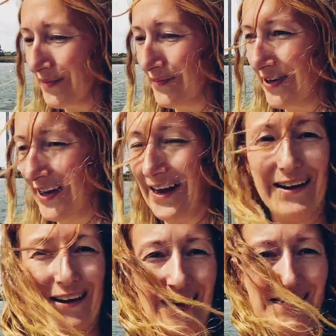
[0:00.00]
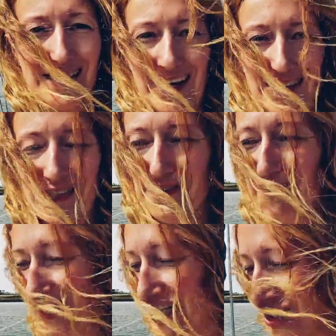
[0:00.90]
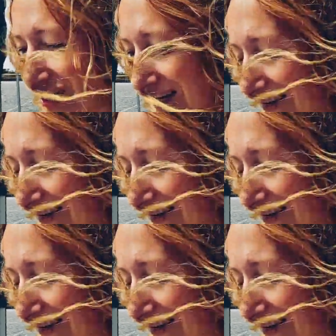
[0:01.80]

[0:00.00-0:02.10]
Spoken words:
but unless he catches a fish.